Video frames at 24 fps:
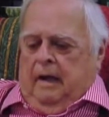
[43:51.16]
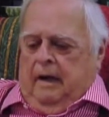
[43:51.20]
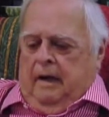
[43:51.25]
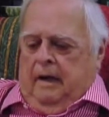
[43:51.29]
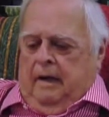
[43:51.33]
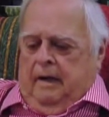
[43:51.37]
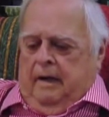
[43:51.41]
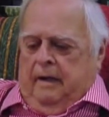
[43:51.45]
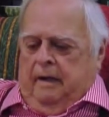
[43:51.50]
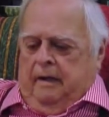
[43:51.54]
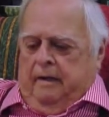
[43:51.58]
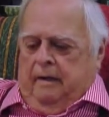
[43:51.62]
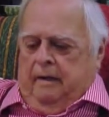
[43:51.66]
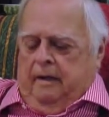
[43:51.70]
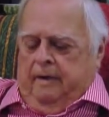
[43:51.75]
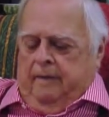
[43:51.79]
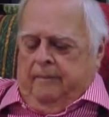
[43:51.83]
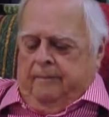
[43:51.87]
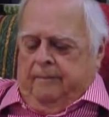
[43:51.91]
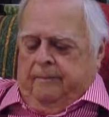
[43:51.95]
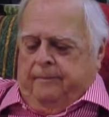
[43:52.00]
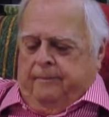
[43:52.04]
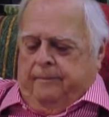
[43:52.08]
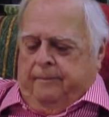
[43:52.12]
and uh,
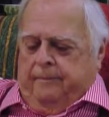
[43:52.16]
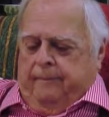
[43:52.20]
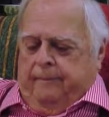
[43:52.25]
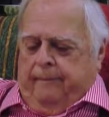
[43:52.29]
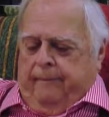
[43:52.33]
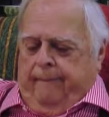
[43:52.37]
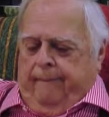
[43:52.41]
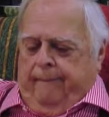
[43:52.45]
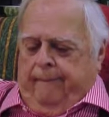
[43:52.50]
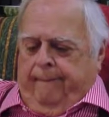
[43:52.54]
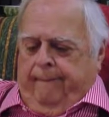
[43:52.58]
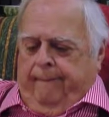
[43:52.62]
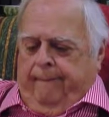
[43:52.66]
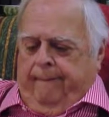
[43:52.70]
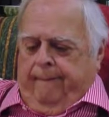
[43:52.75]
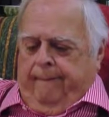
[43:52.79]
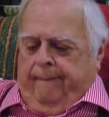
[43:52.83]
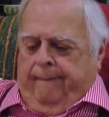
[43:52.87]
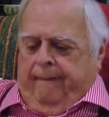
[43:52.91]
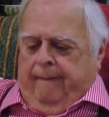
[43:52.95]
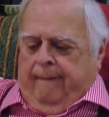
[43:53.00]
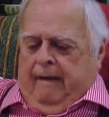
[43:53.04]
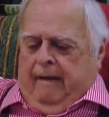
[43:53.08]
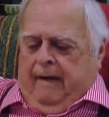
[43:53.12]

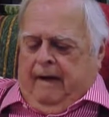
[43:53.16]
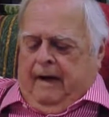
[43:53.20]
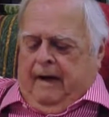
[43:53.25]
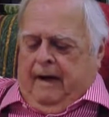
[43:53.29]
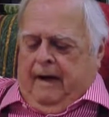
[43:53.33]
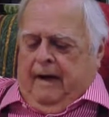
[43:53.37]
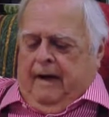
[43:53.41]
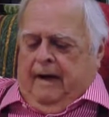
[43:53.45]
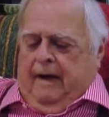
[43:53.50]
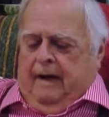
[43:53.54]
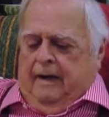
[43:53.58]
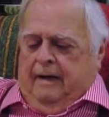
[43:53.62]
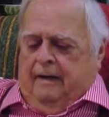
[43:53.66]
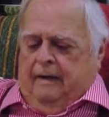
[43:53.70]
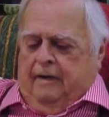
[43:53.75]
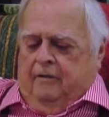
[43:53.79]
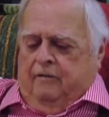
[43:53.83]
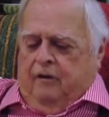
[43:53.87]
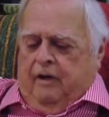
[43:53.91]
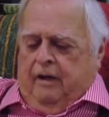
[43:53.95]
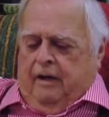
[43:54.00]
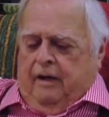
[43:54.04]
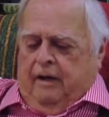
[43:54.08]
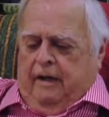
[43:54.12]
I had a
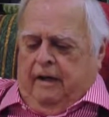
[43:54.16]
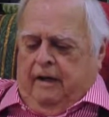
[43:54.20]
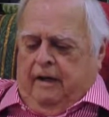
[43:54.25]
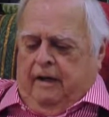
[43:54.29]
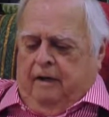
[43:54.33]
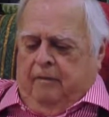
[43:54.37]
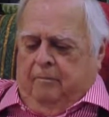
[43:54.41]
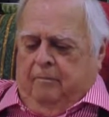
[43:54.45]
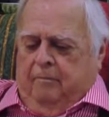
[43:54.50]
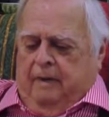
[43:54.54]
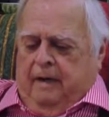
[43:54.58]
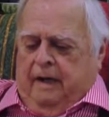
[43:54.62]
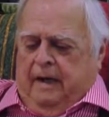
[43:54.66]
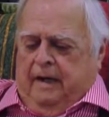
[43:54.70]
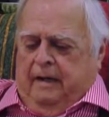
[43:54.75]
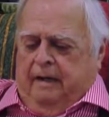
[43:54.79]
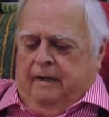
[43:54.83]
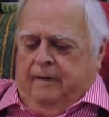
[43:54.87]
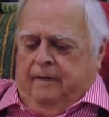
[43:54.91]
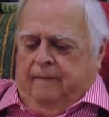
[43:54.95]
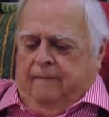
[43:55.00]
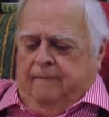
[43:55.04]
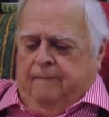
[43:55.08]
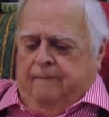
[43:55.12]
drinking
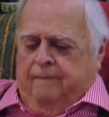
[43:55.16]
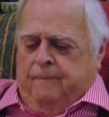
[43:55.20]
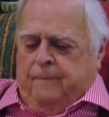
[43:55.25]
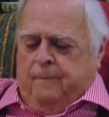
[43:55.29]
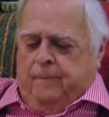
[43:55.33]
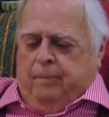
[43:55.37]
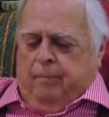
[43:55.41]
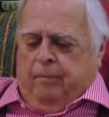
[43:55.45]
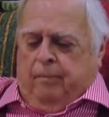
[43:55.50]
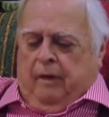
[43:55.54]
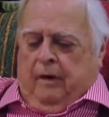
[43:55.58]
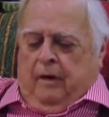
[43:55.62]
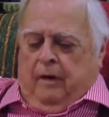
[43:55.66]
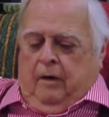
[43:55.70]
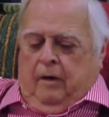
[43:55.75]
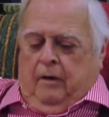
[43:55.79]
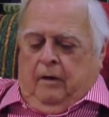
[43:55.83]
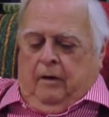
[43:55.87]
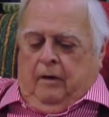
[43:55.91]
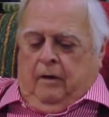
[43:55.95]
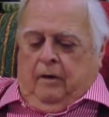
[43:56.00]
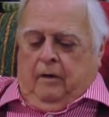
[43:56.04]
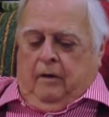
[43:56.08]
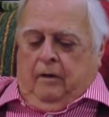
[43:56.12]
companion
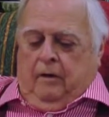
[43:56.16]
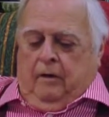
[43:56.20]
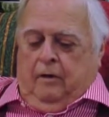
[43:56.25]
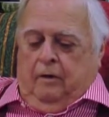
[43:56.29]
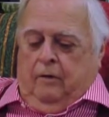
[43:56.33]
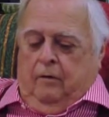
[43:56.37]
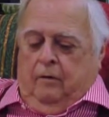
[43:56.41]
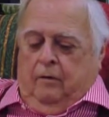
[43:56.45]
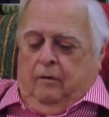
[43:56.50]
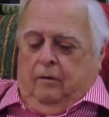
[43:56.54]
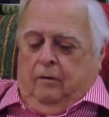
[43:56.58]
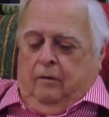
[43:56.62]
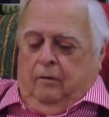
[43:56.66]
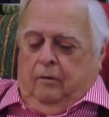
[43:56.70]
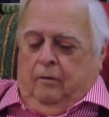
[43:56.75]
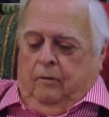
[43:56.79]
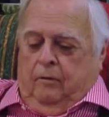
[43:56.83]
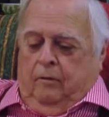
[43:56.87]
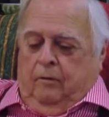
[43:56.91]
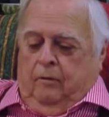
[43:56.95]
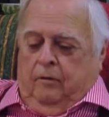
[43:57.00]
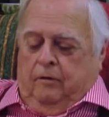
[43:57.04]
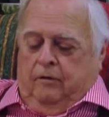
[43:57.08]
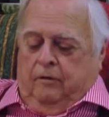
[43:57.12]
who
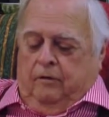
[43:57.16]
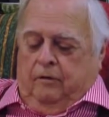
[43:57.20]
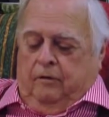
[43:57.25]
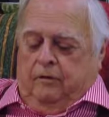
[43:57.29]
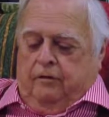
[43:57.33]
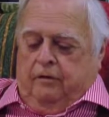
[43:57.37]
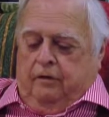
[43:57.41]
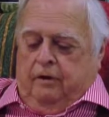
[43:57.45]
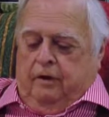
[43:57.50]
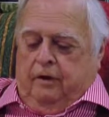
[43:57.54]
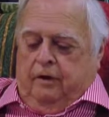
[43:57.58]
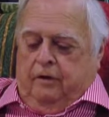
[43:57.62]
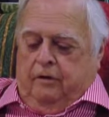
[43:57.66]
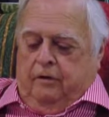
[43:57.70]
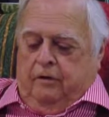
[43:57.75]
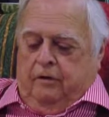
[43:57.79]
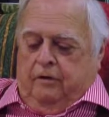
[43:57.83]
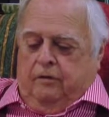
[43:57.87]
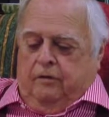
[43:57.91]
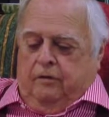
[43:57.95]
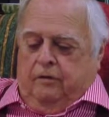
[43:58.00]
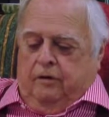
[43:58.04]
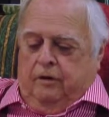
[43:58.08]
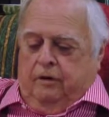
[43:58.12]
was the senior
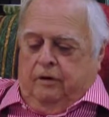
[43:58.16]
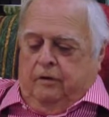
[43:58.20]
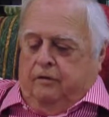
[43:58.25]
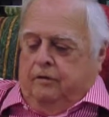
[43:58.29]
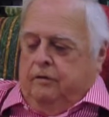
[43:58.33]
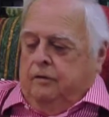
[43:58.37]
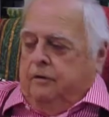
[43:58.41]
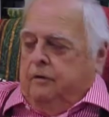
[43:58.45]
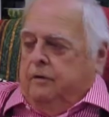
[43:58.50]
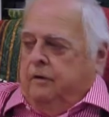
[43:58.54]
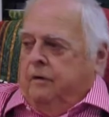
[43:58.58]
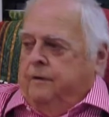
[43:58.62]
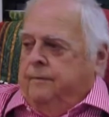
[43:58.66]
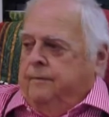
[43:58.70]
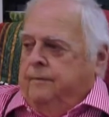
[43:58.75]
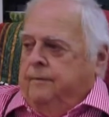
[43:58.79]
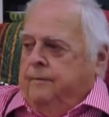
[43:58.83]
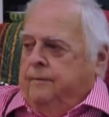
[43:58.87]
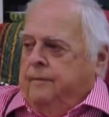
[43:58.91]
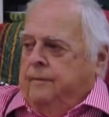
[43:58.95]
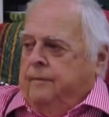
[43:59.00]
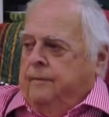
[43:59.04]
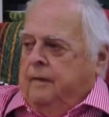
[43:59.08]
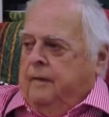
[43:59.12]
surgeon
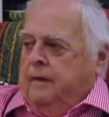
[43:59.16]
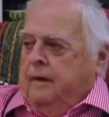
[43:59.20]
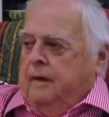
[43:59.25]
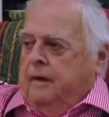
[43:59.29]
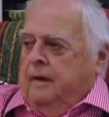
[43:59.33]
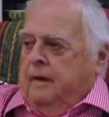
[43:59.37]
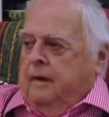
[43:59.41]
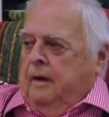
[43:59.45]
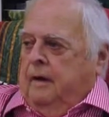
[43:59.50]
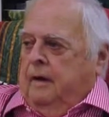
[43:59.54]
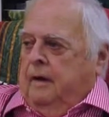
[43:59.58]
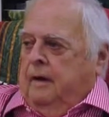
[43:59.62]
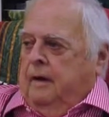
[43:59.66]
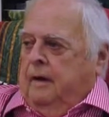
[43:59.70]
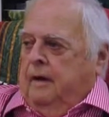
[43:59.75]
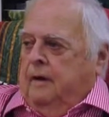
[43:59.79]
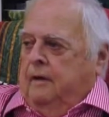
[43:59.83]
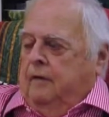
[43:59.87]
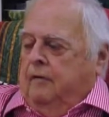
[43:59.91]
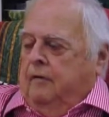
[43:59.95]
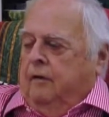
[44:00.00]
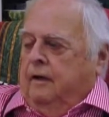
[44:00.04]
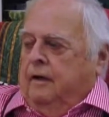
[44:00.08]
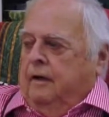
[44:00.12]

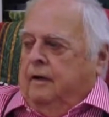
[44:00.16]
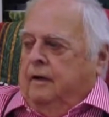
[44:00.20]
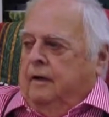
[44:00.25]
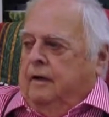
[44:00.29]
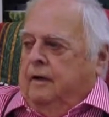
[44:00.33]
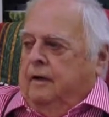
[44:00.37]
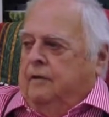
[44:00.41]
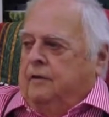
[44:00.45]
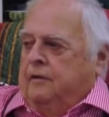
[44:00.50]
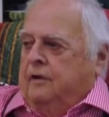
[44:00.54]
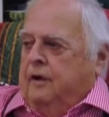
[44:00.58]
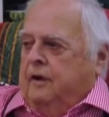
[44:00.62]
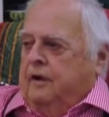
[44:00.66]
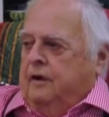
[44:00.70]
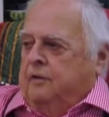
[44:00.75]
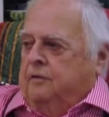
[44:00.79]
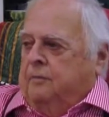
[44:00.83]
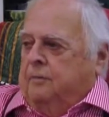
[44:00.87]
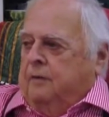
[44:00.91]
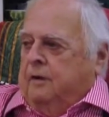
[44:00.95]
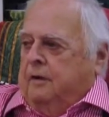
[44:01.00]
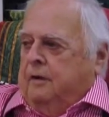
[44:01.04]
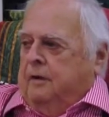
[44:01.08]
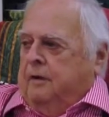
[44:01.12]
at Great Lakes
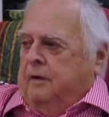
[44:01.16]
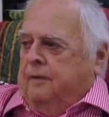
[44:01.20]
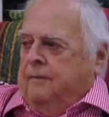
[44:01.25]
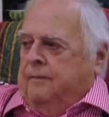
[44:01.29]
Hospital.